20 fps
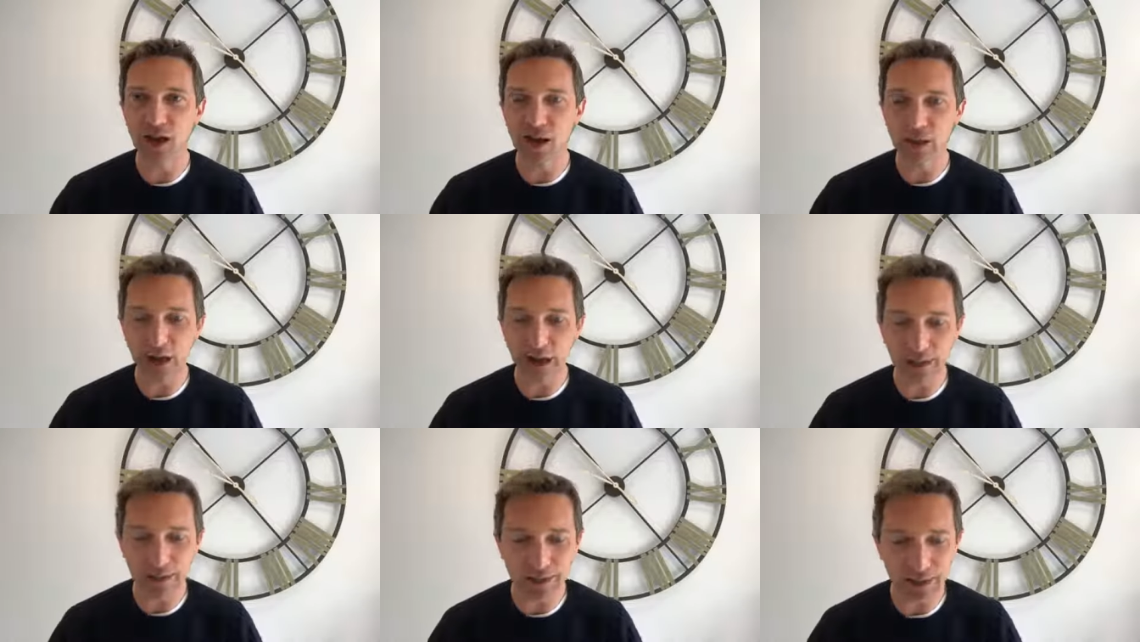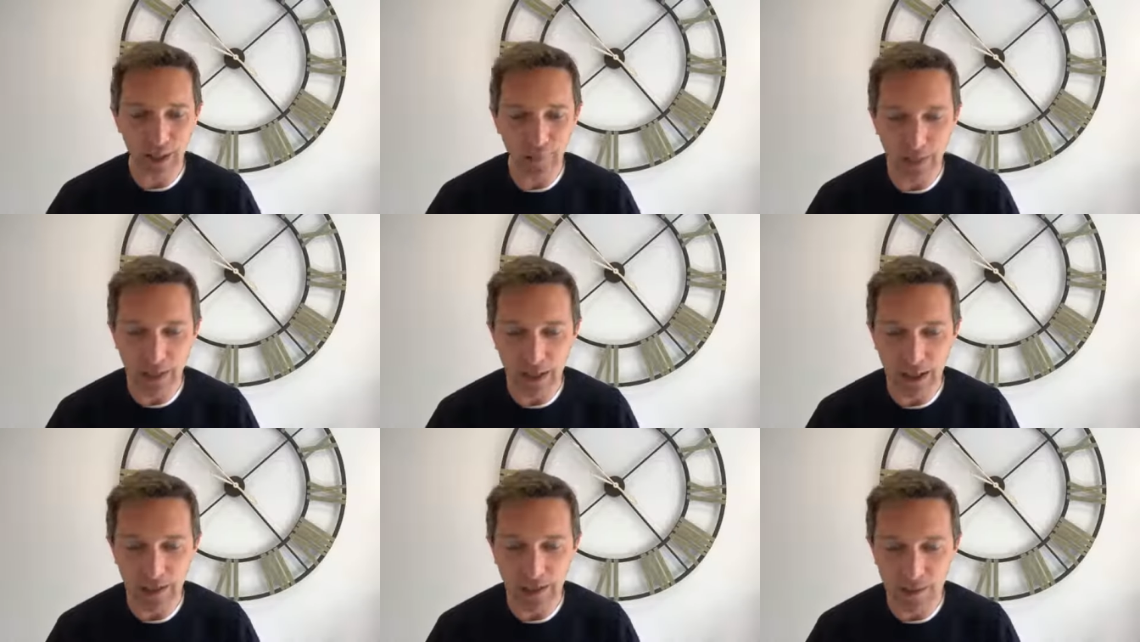and
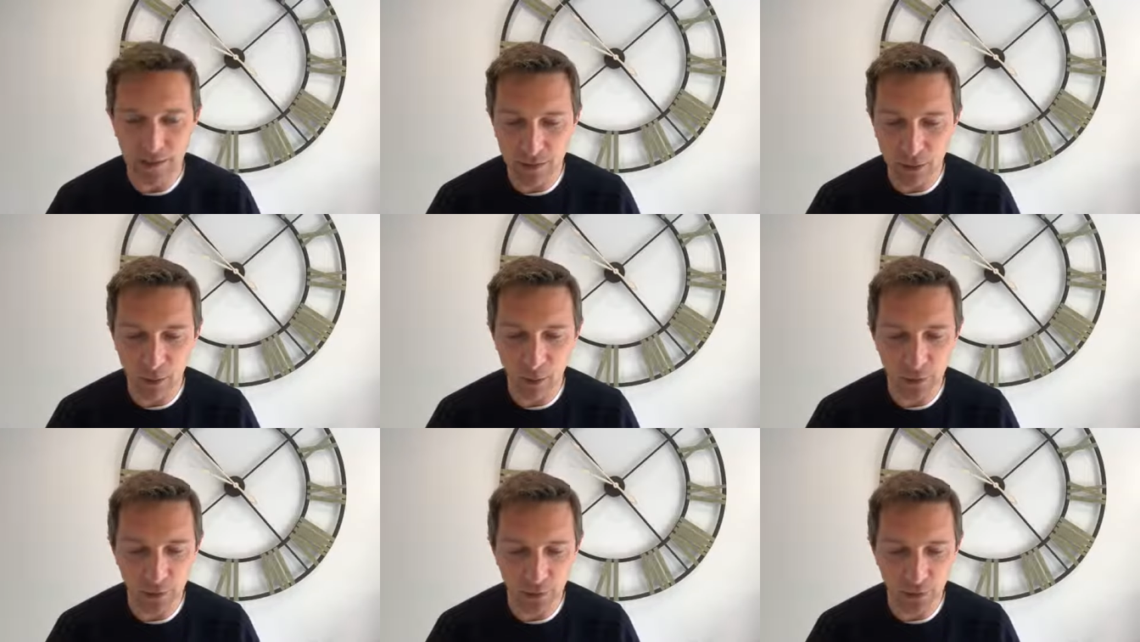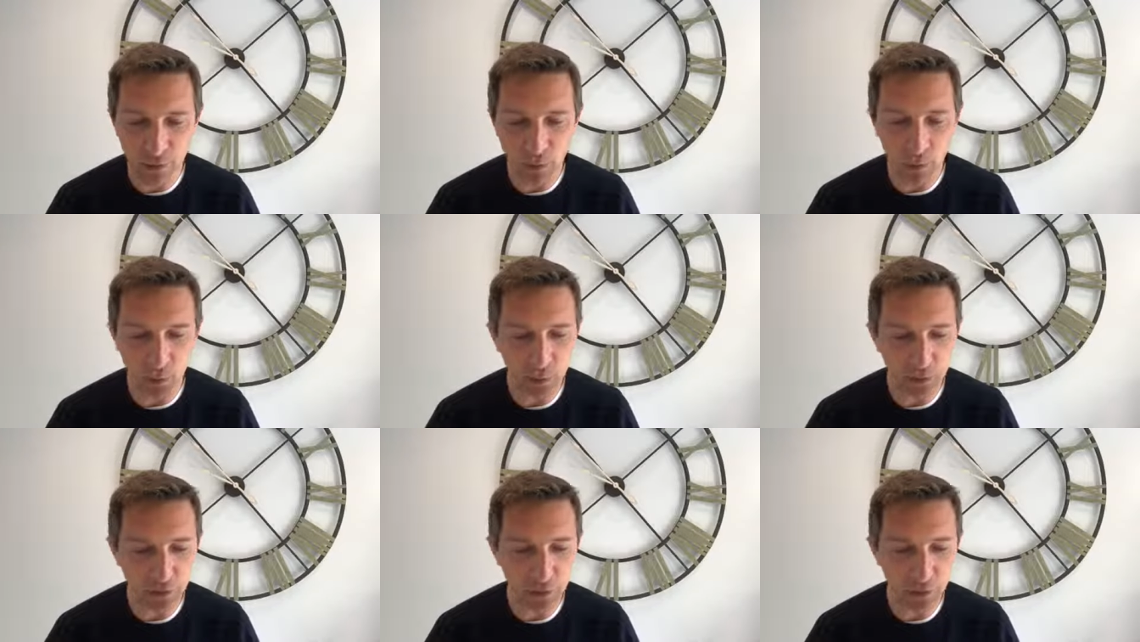coming in with
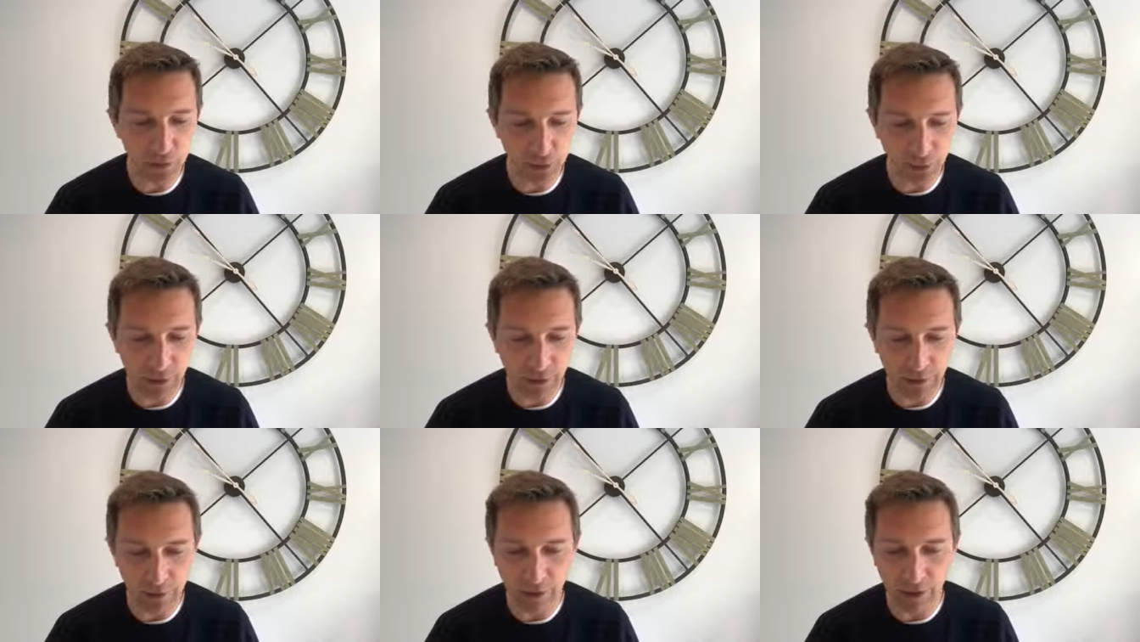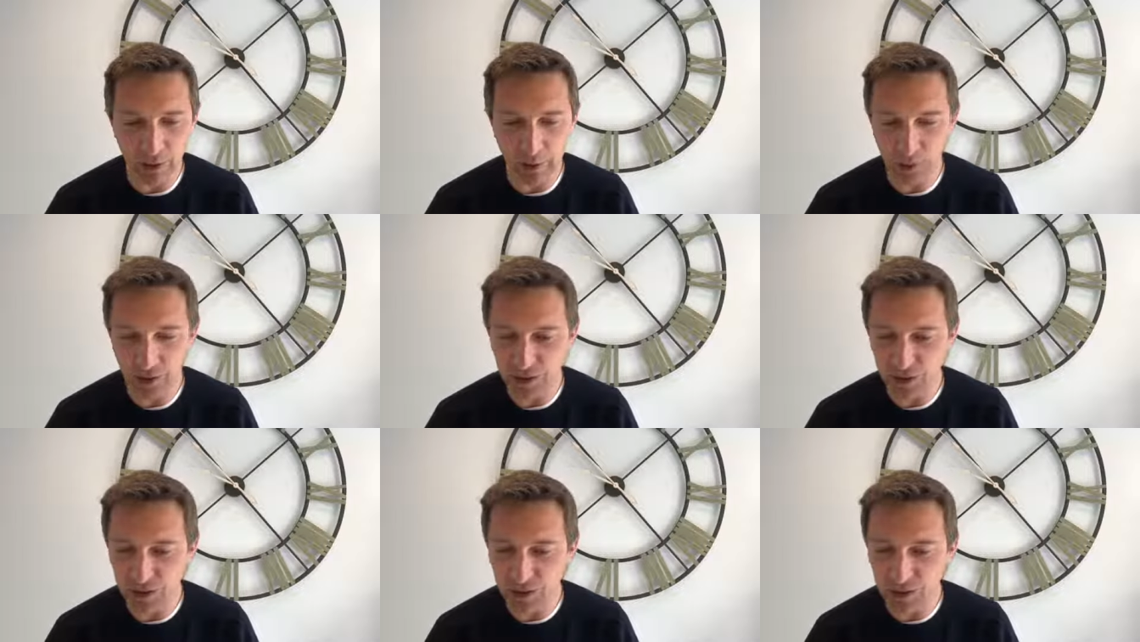your great
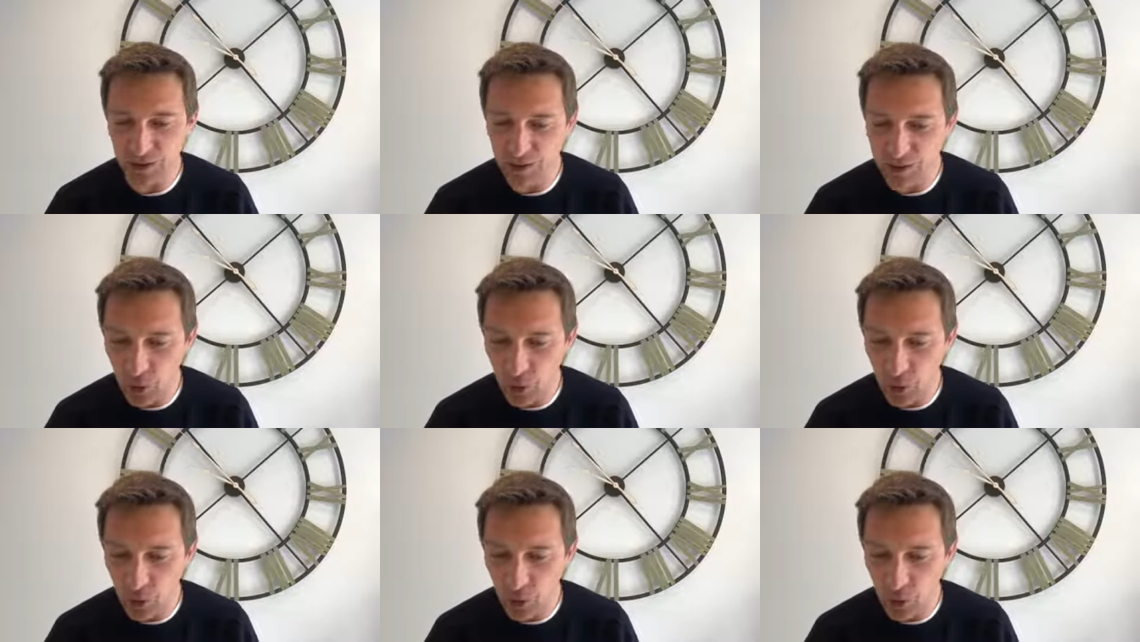questions.